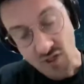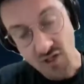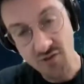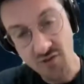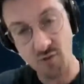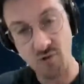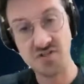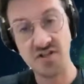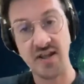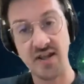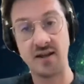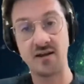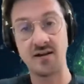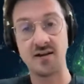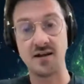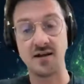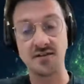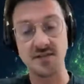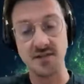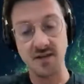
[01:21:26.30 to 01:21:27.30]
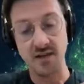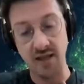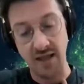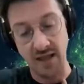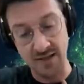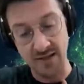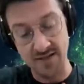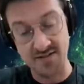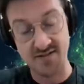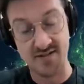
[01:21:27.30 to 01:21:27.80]
Thorchain
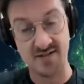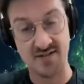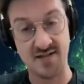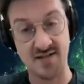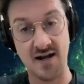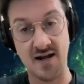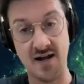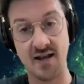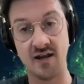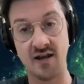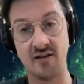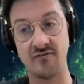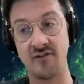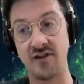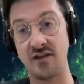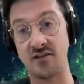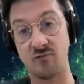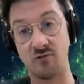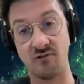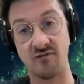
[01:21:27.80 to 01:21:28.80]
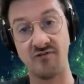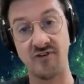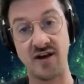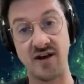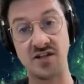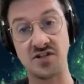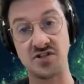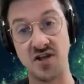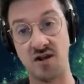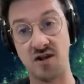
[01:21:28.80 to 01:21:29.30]
in its design of like
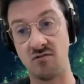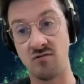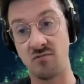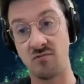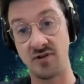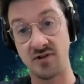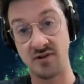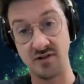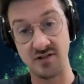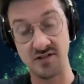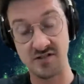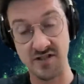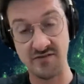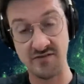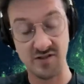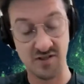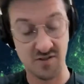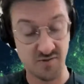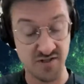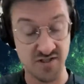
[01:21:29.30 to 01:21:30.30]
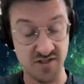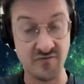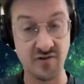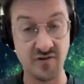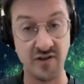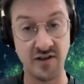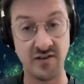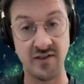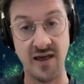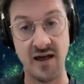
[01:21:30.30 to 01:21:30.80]
Thorify in general, but even
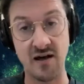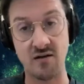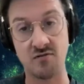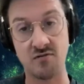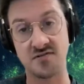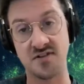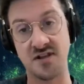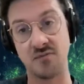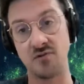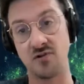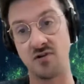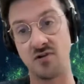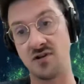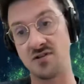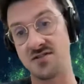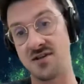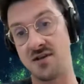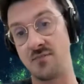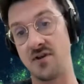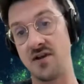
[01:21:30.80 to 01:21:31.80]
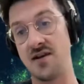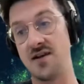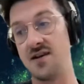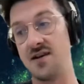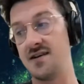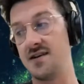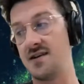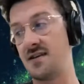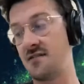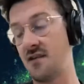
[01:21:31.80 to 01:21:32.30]
specifically in the algo stable concept,
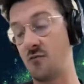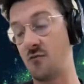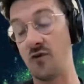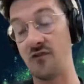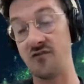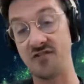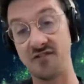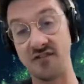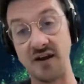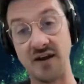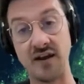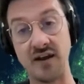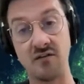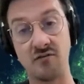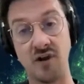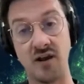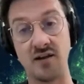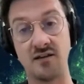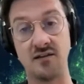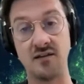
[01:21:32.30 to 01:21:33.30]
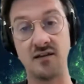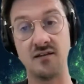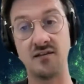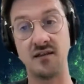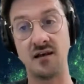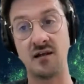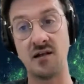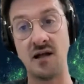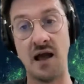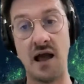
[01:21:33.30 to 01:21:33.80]
is that we've studied in great
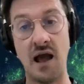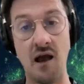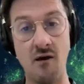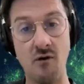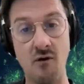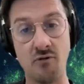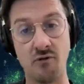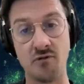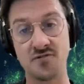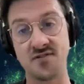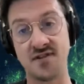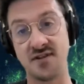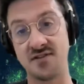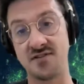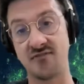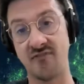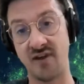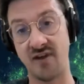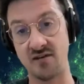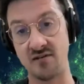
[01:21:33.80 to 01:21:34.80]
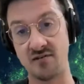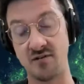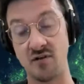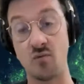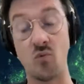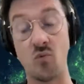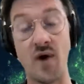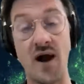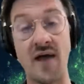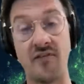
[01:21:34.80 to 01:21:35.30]
detail how those things failed
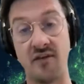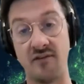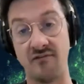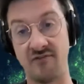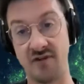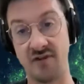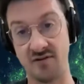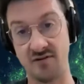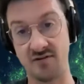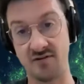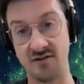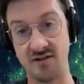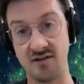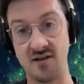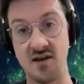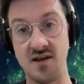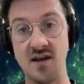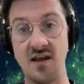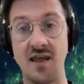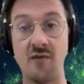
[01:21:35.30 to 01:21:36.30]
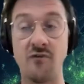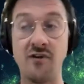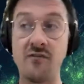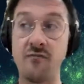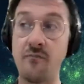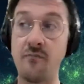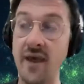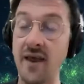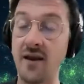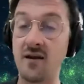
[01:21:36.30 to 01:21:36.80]
and why they failed. And
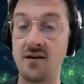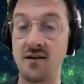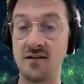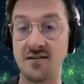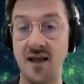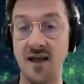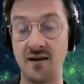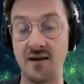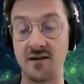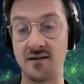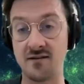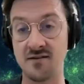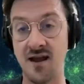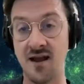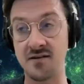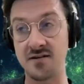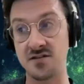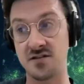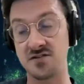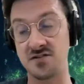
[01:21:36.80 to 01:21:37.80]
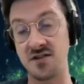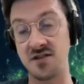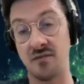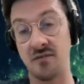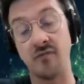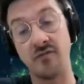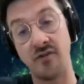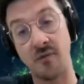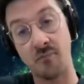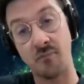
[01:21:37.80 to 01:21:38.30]
we've made a design decisions
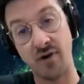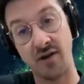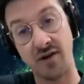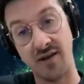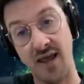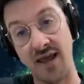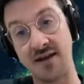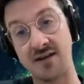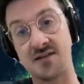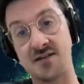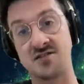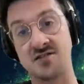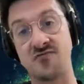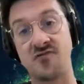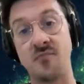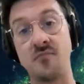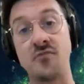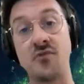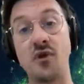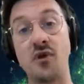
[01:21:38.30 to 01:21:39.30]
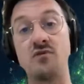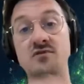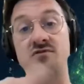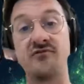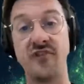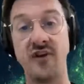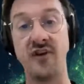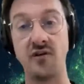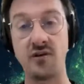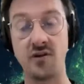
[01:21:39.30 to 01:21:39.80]
that protect us from those
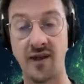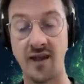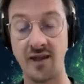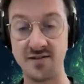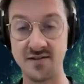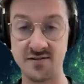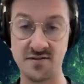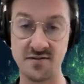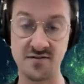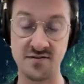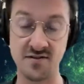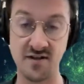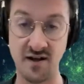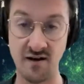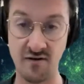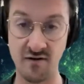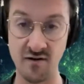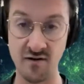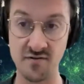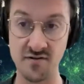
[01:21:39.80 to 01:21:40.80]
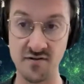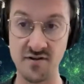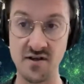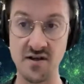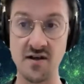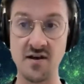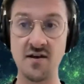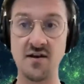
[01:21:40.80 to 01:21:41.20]
failure cases and scenarios.